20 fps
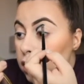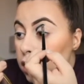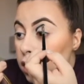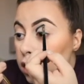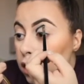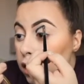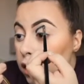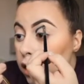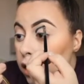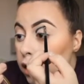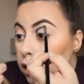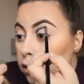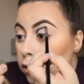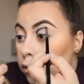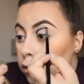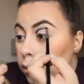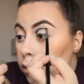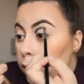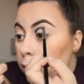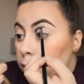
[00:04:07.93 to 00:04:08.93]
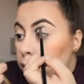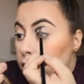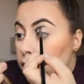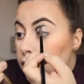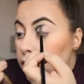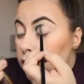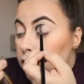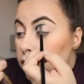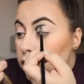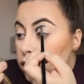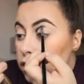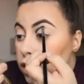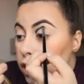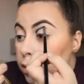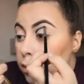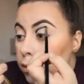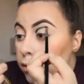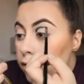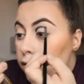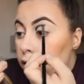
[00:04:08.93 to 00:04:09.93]
and kind of mimicking the
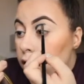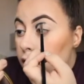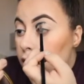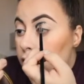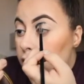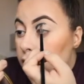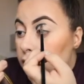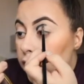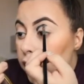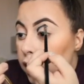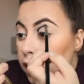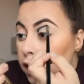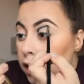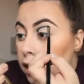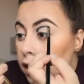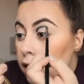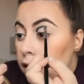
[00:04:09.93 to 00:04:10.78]
shape of her eye.